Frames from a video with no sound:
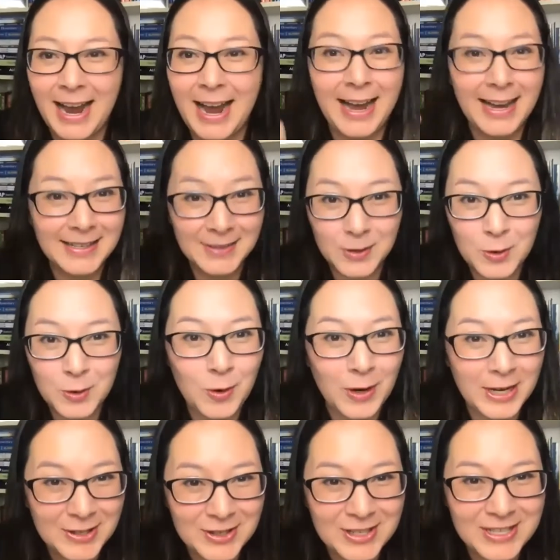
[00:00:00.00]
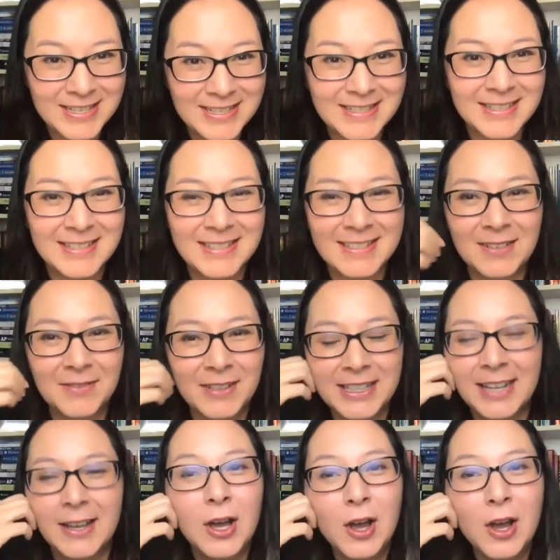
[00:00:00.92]
ask questions and stuff like
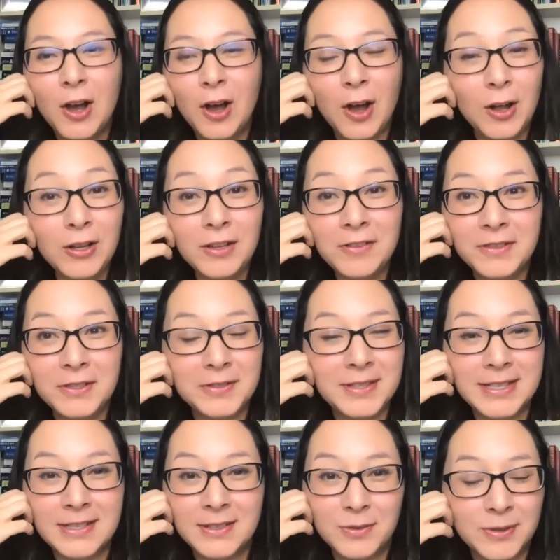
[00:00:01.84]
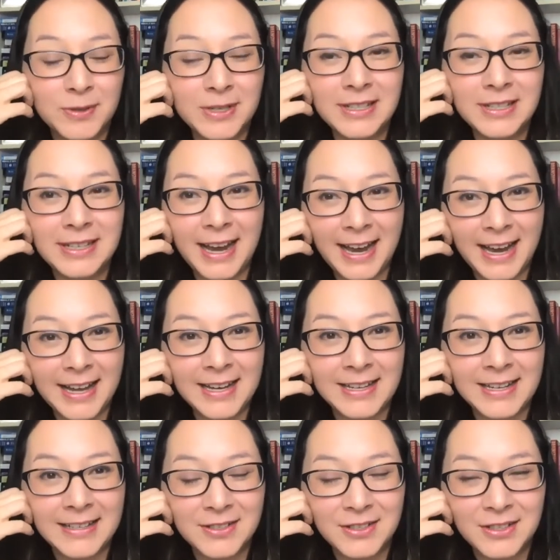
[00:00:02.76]
that all of those things really
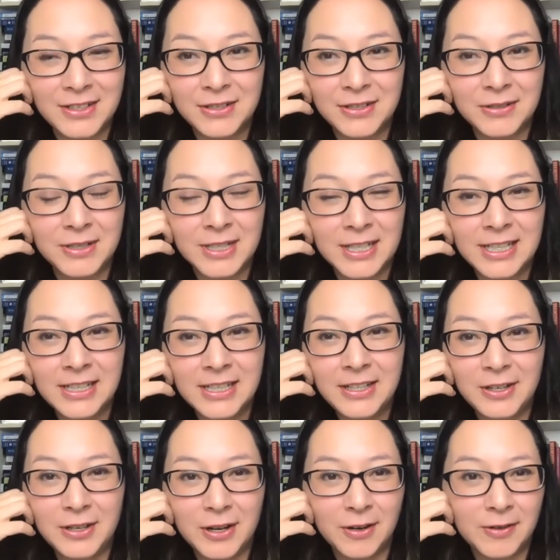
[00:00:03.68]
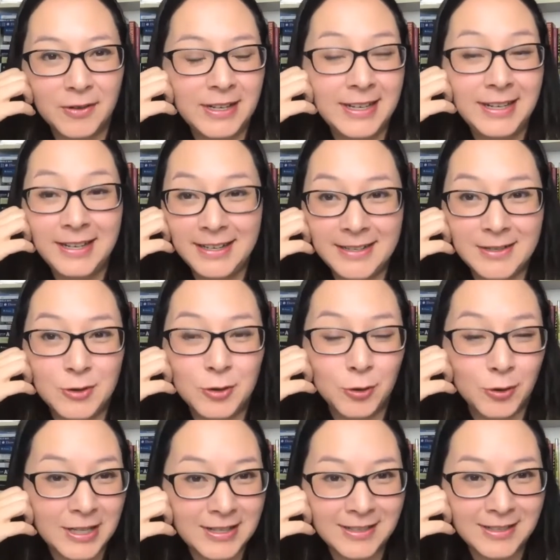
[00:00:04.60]
added to you know
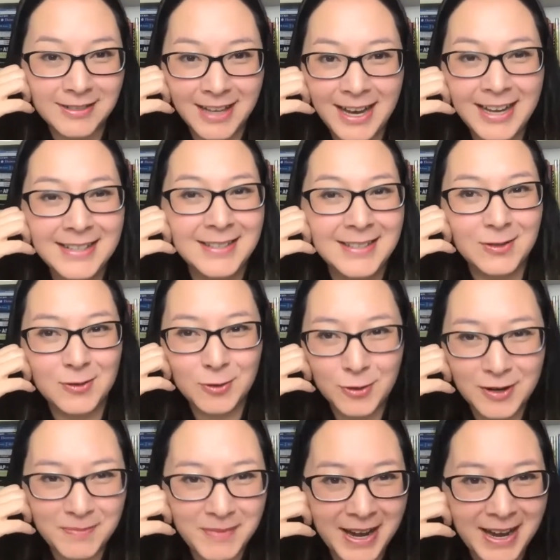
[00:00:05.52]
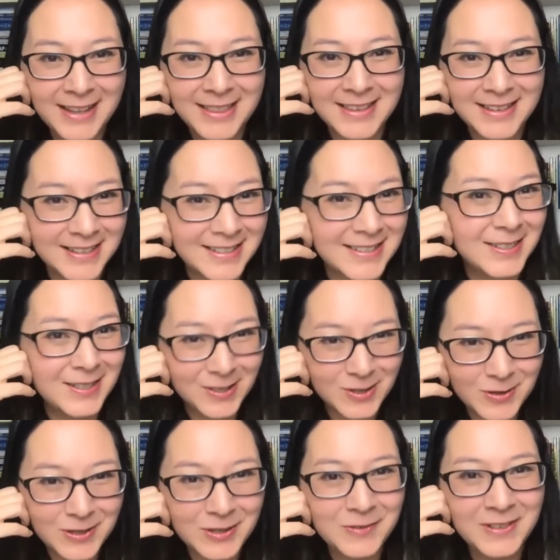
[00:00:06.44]
enjoying the class and enjoying math and
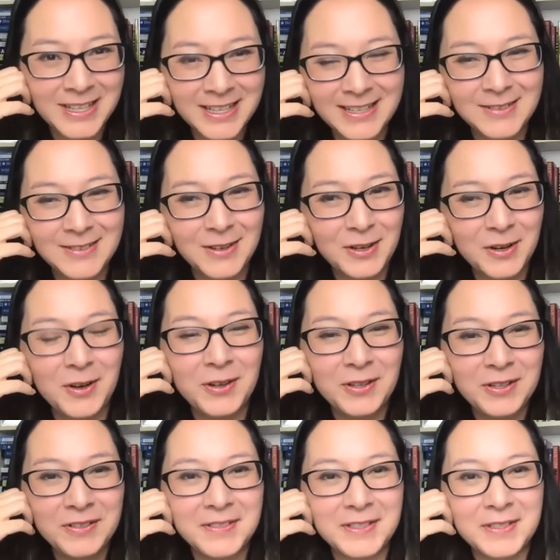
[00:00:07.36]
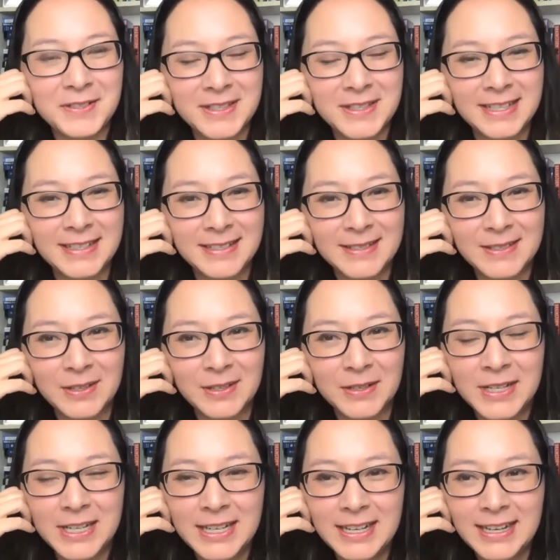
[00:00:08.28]
continuing mm-hmm. with it and all, all of those things so
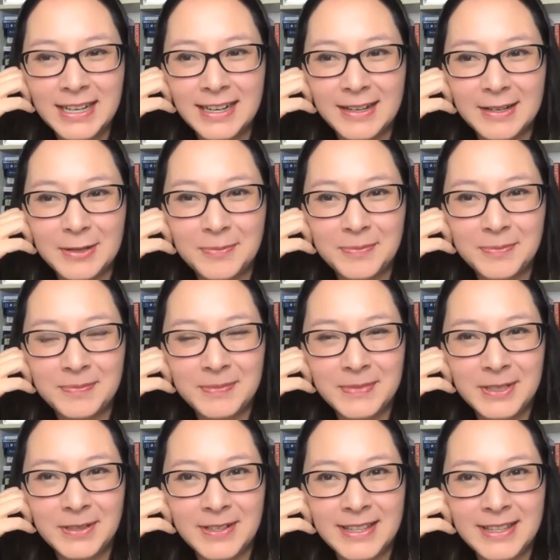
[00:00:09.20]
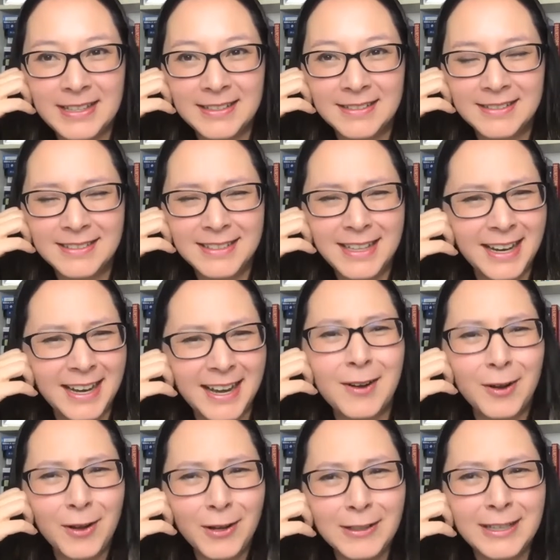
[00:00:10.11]
um, you know i think yeah at
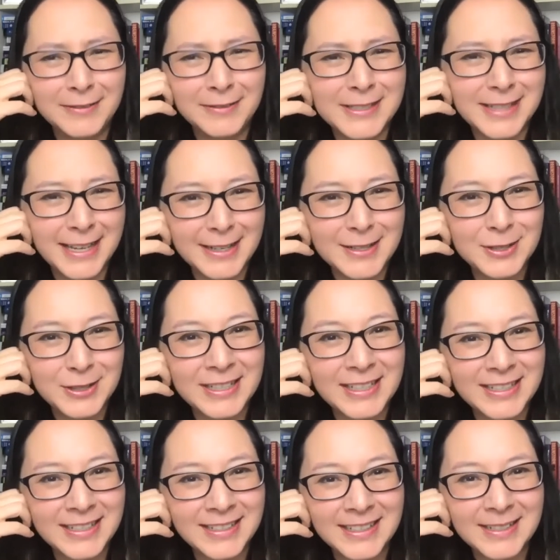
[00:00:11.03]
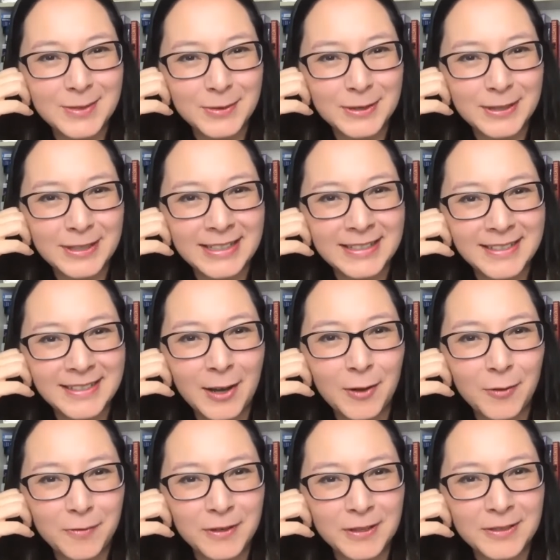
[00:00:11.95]
all levels actually that's really
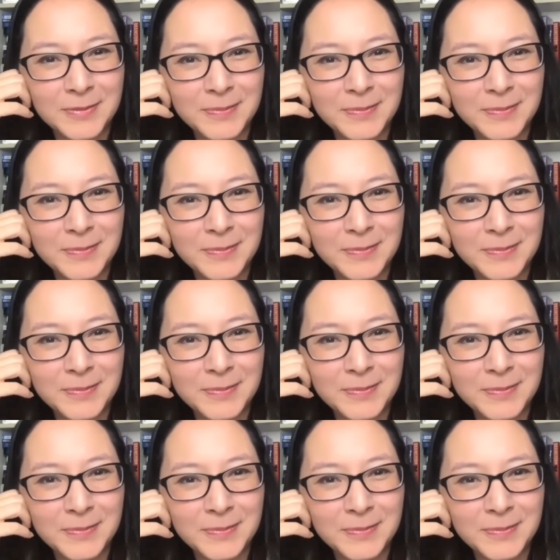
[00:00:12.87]
helpful yeah